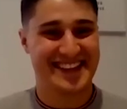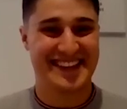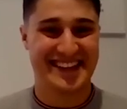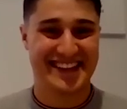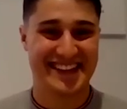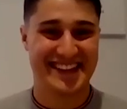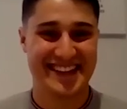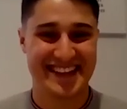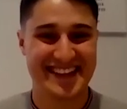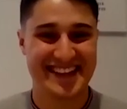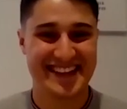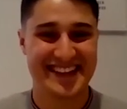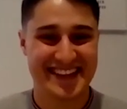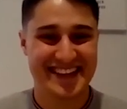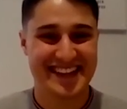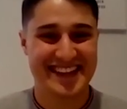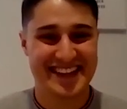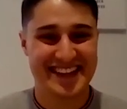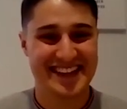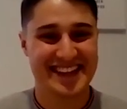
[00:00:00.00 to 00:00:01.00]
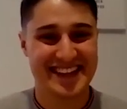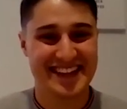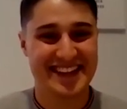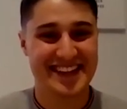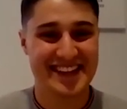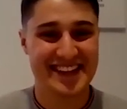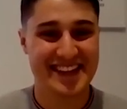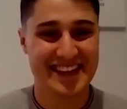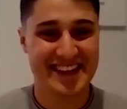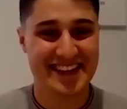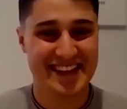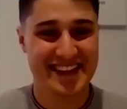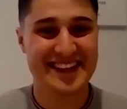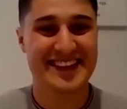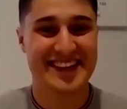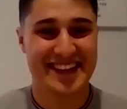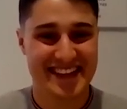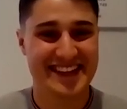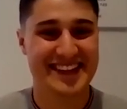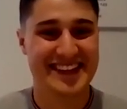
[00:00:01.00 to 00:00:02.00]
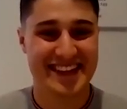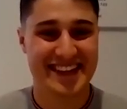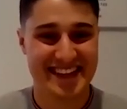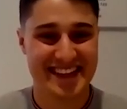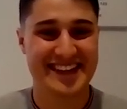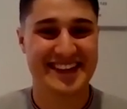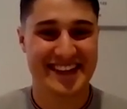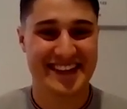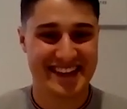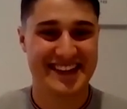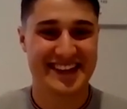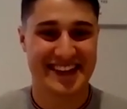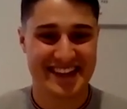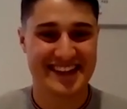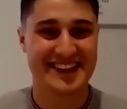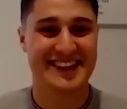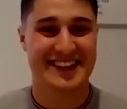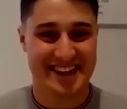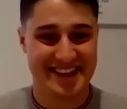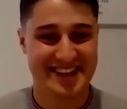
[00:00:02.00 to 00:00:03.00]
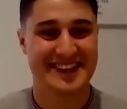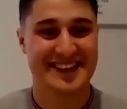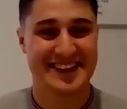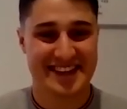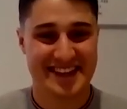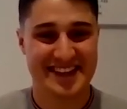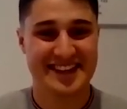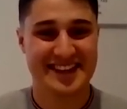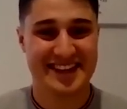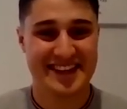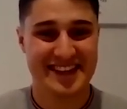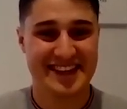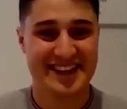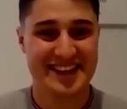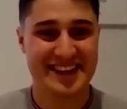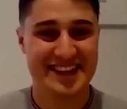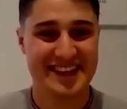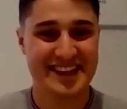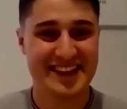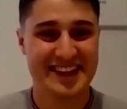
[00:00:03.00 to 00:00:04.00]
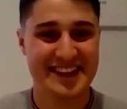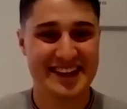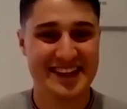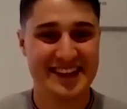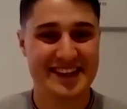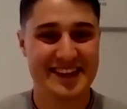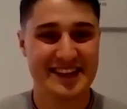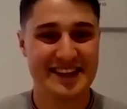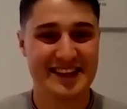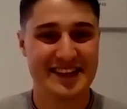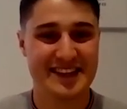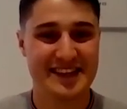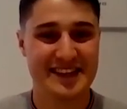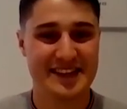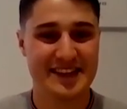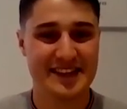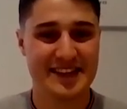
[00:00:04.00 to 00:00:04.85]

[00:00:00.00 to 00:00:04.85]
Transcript: [no speech]